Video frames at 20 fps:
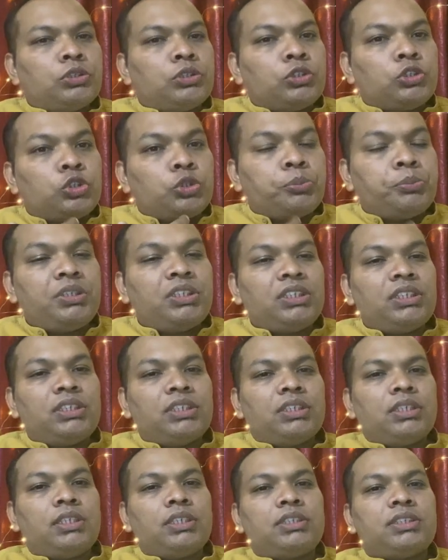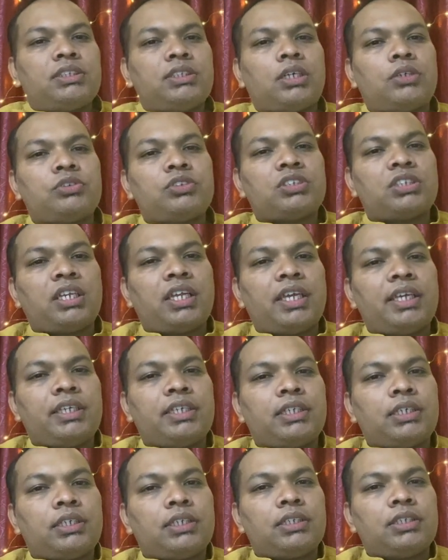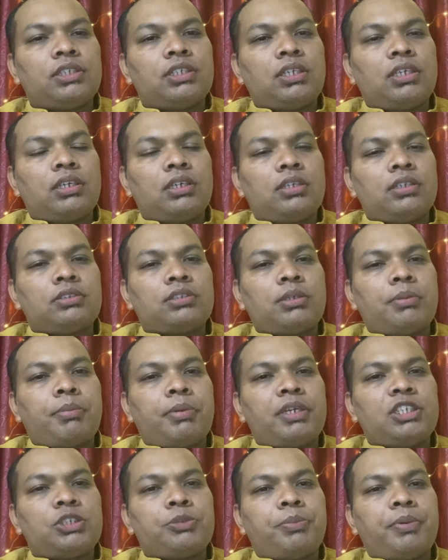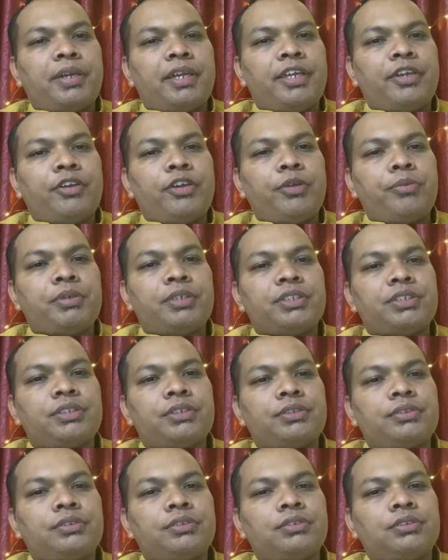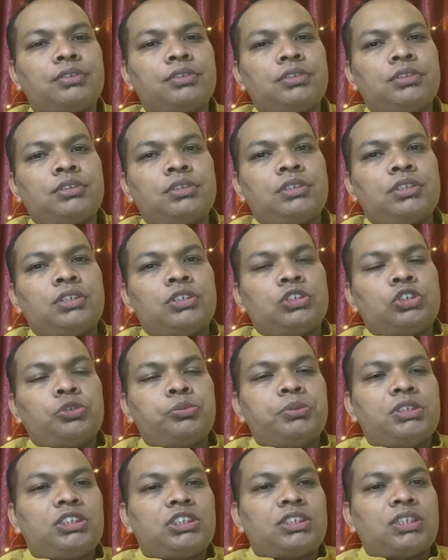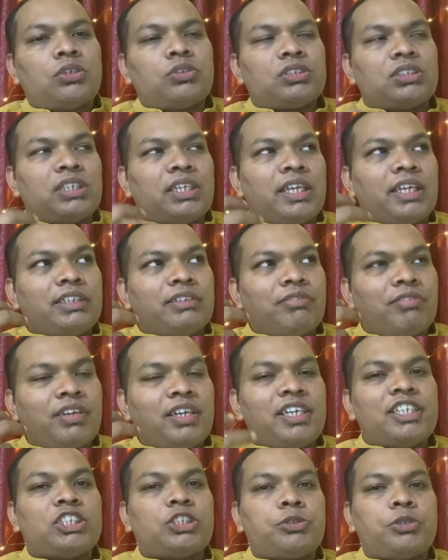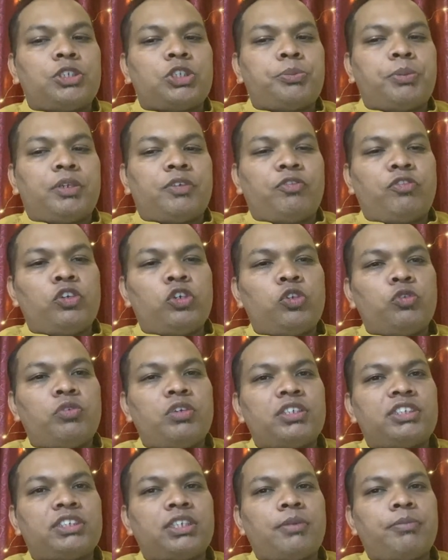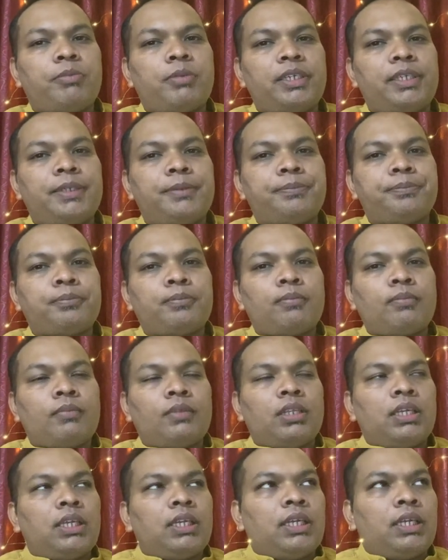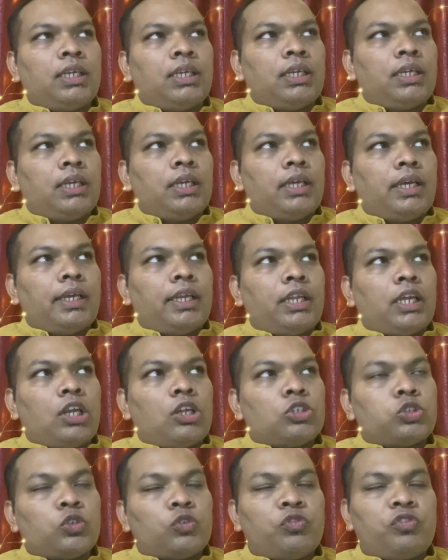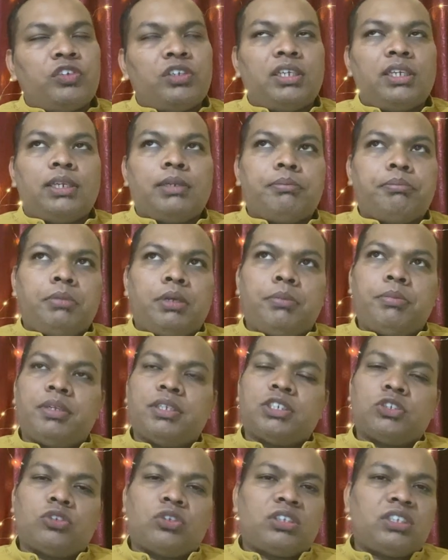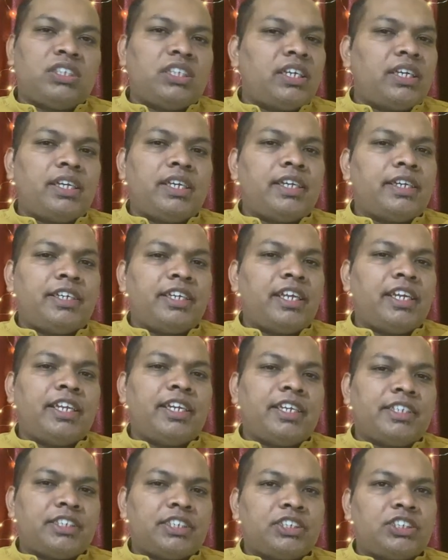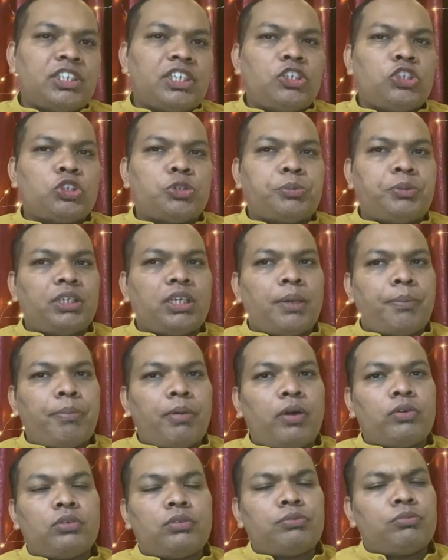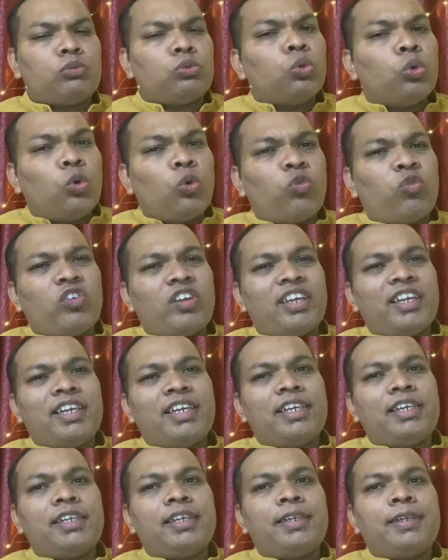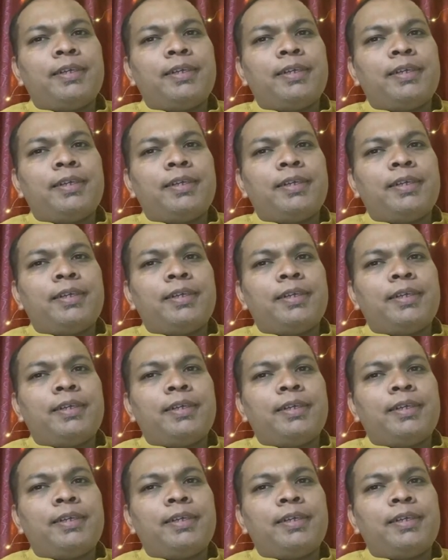To me, it sounds like somebody spreading rumors. To me, it sounds like very disrespectful towards somebody. And I also feel maybe it's not really necessary to speak about who failed